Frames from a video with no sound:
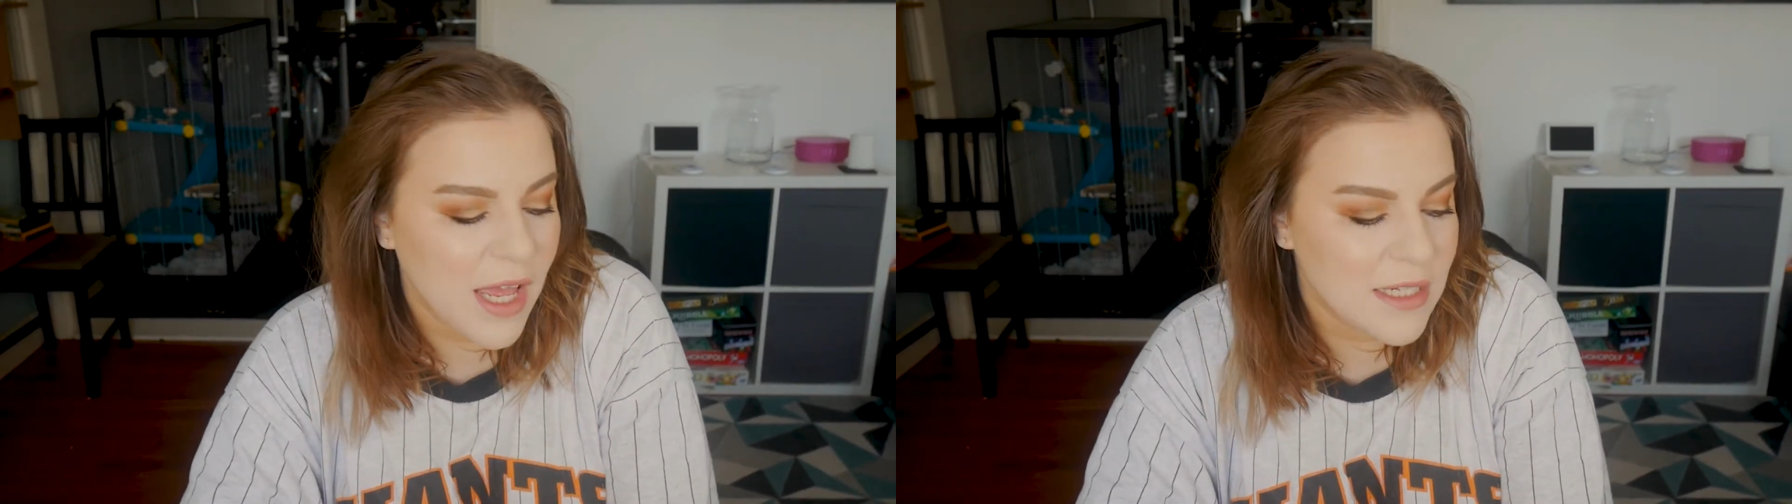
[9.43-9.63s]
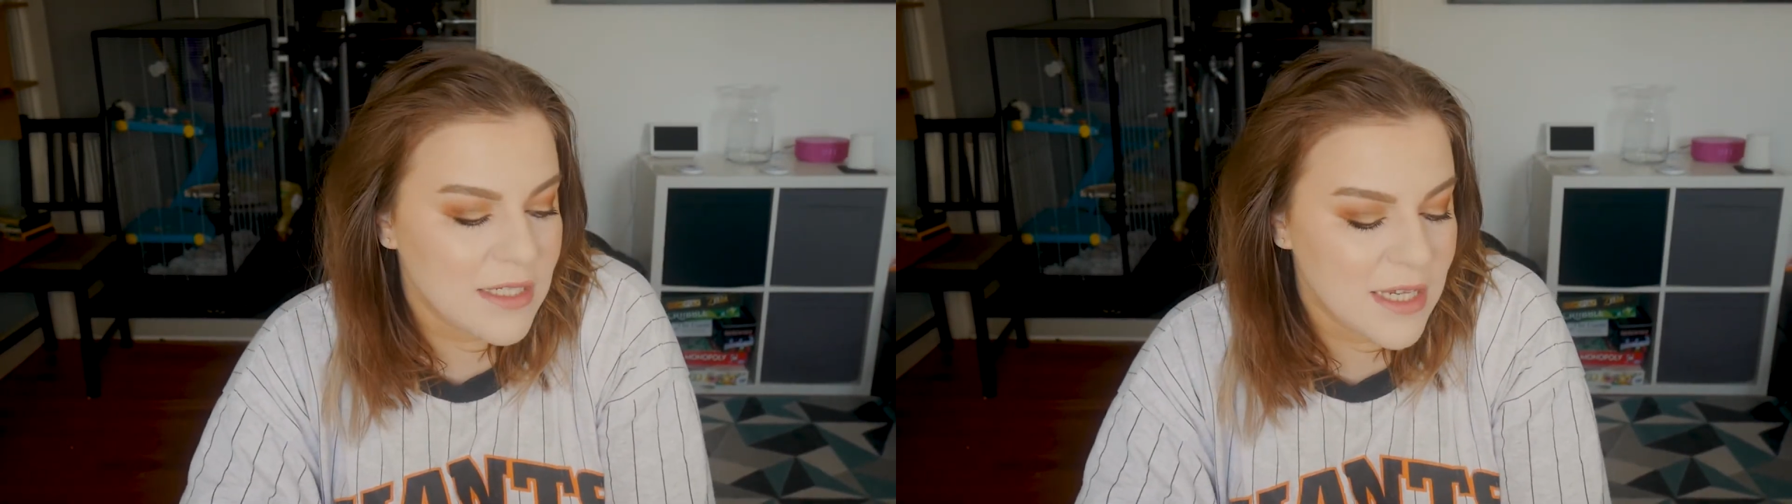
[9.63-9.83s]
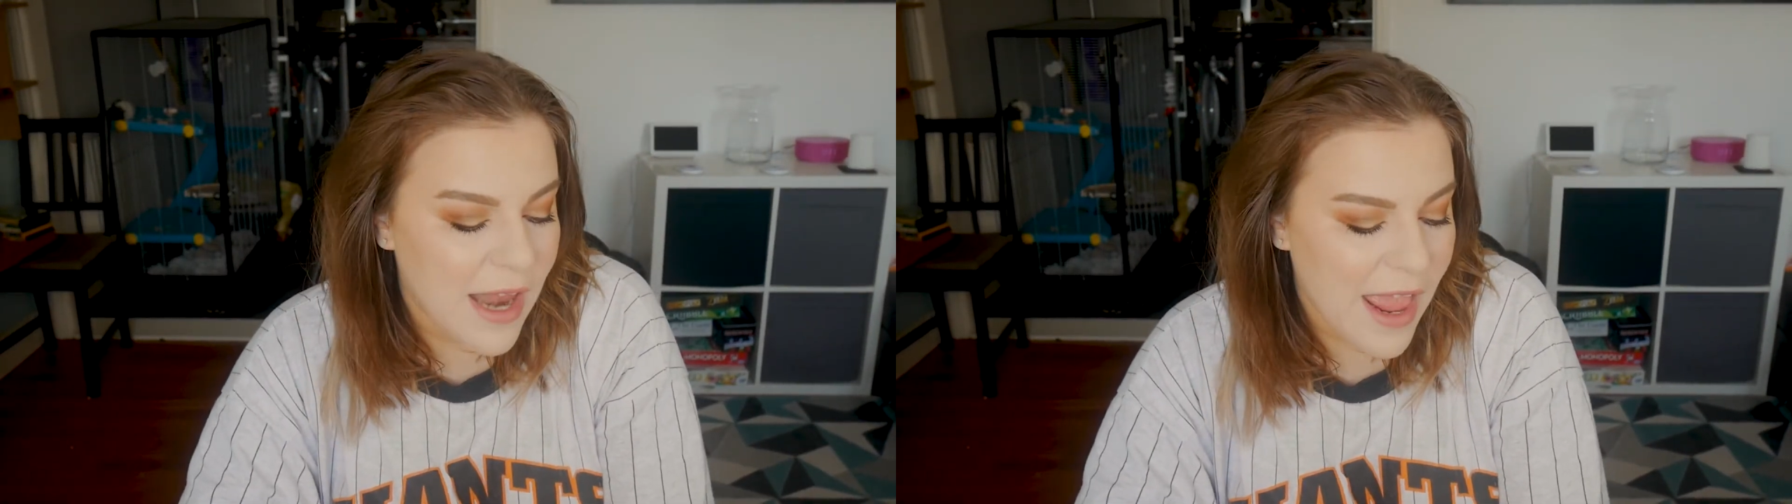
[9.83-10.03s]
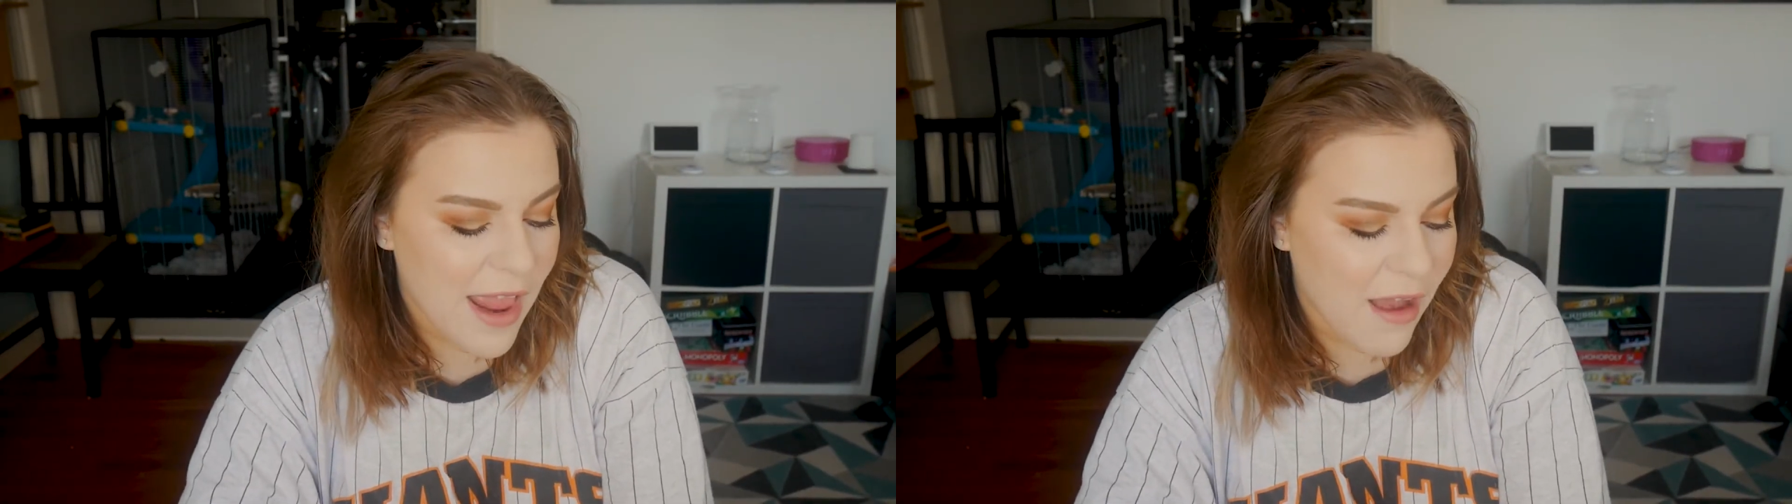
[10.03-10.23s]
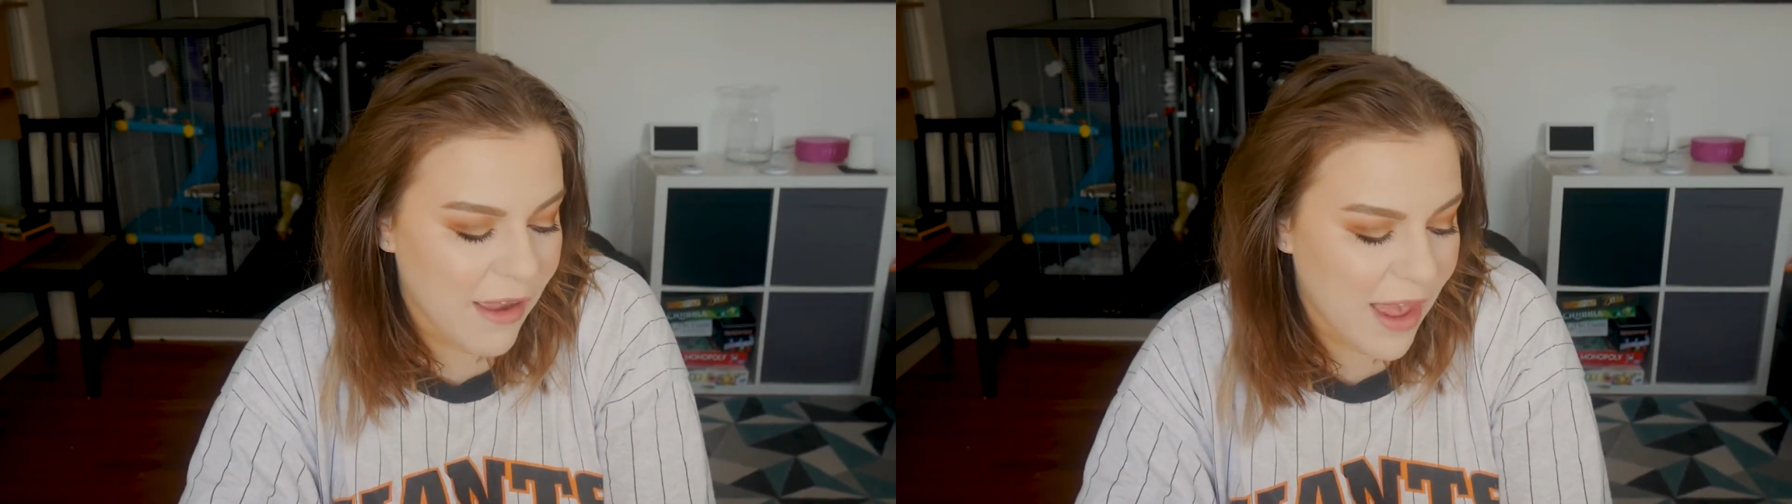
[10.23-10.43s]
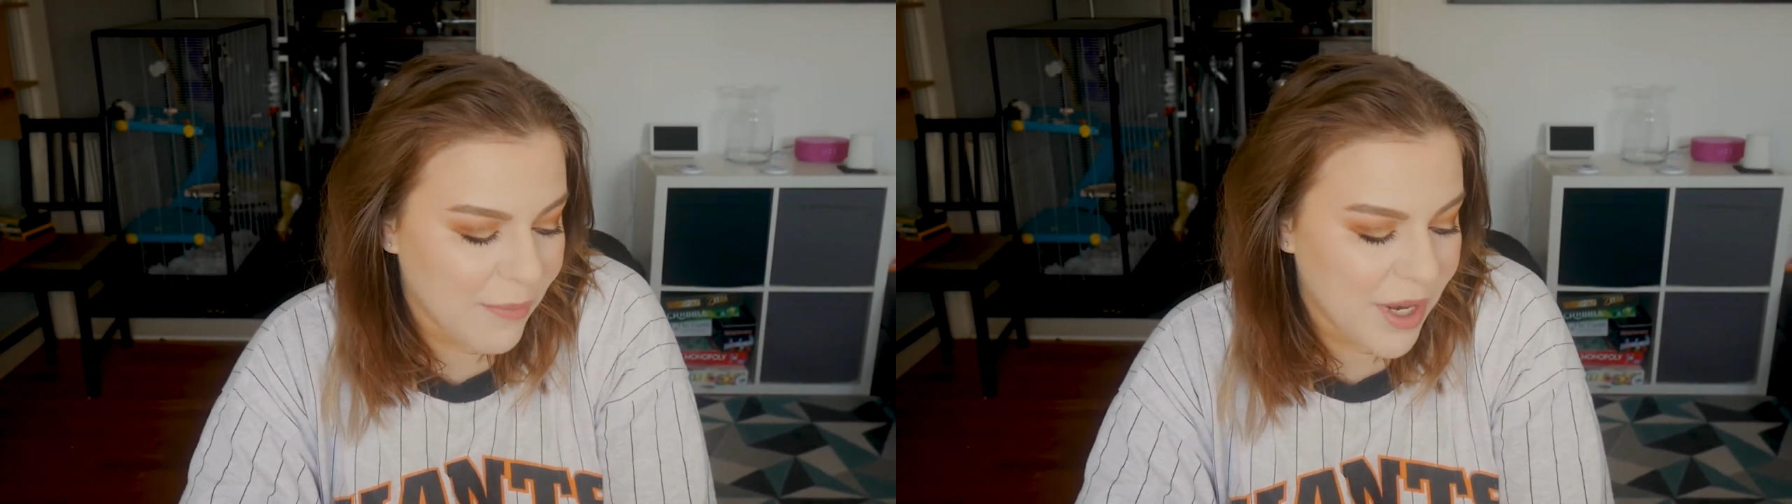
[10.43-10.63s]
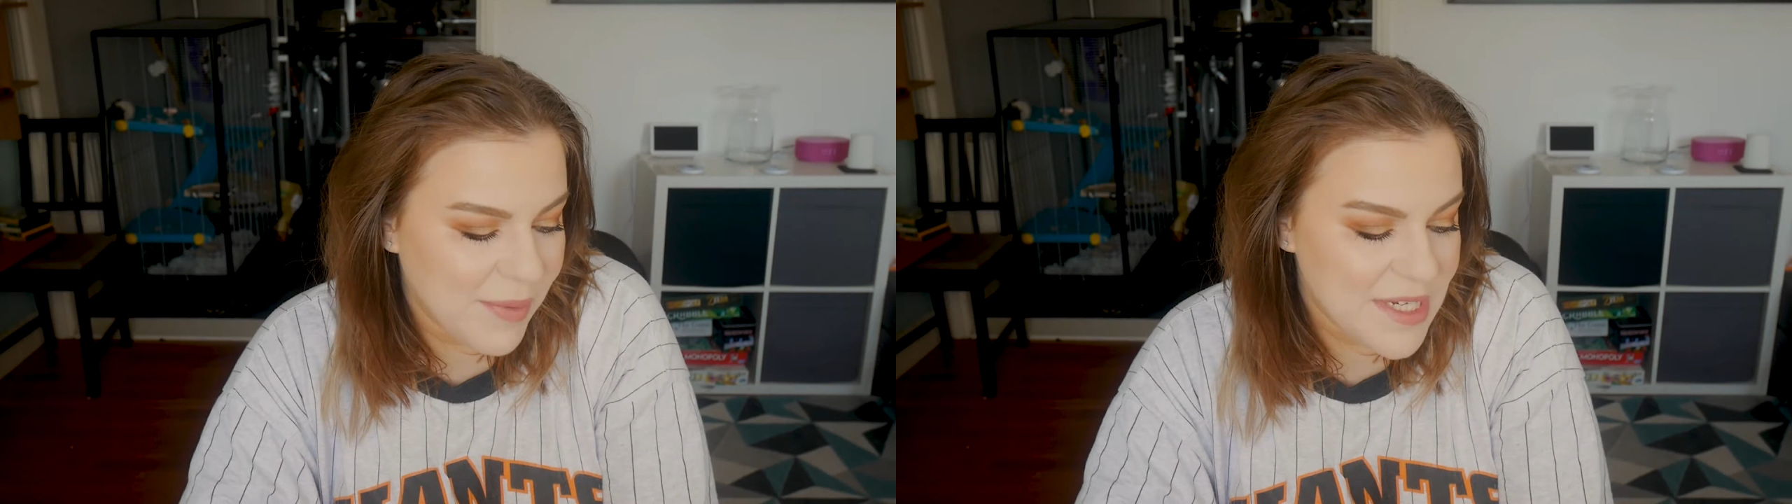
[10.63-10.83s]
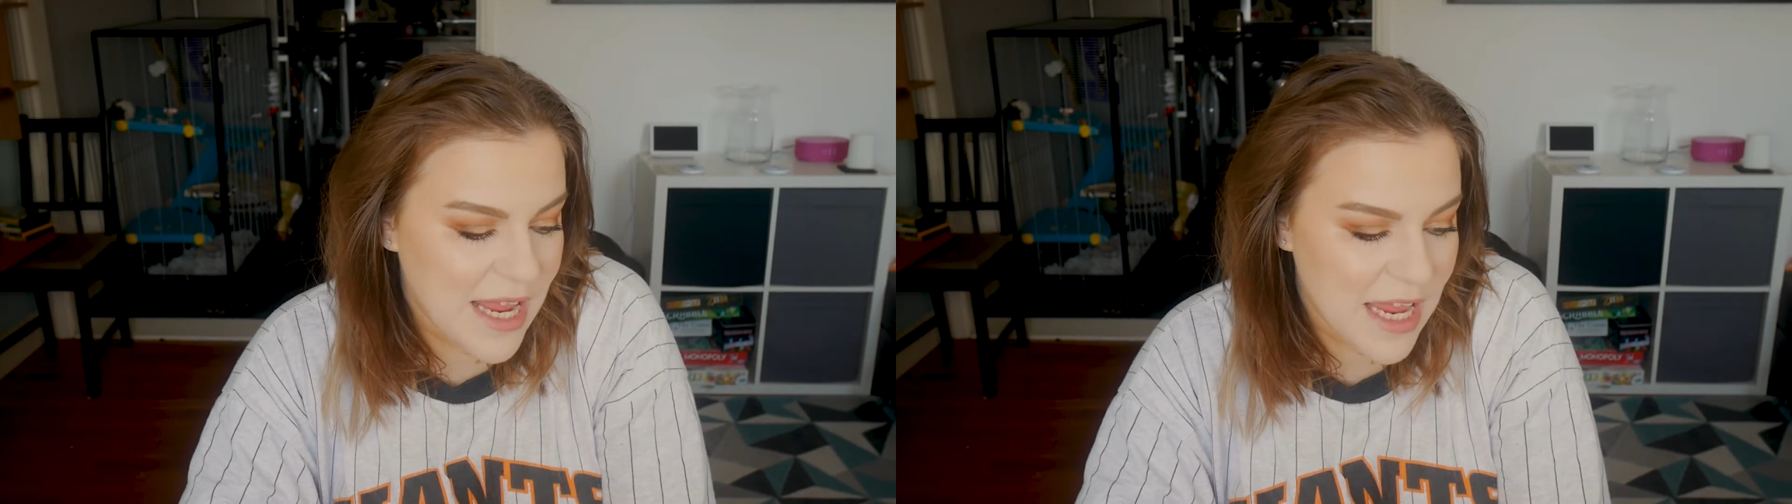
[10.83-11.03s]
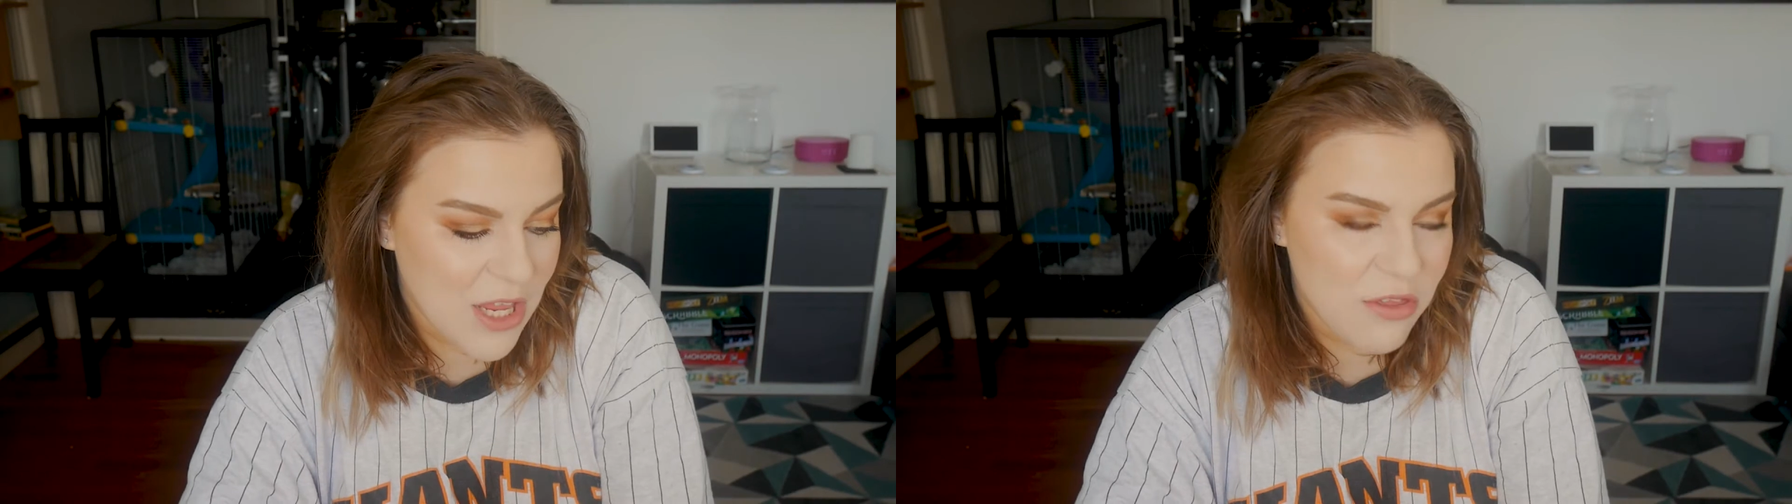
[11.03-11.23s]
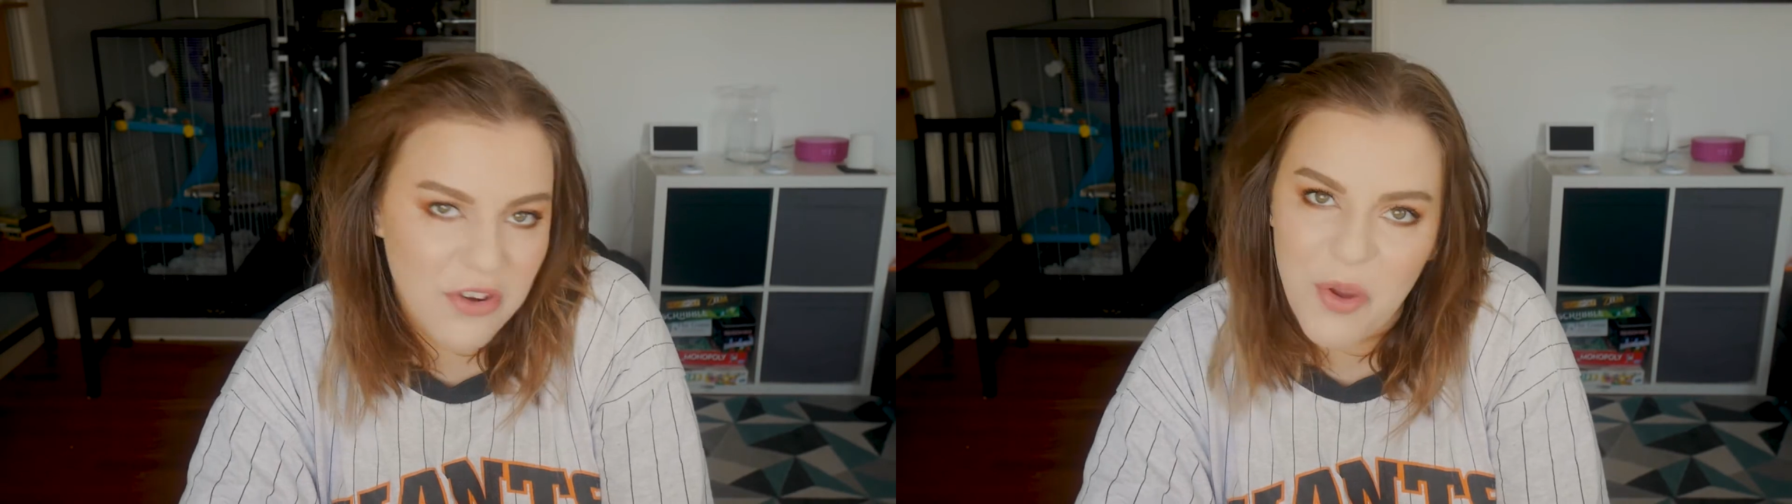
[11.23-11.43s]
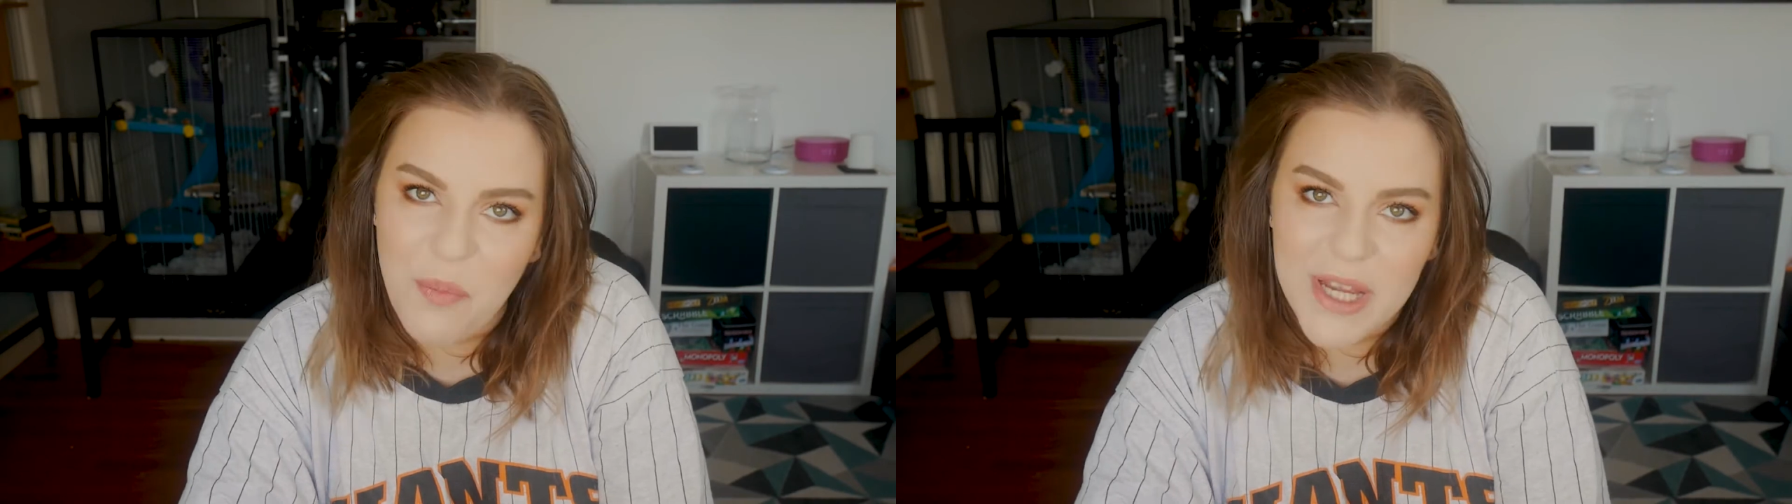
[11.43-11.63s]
and today I am going to be taking you through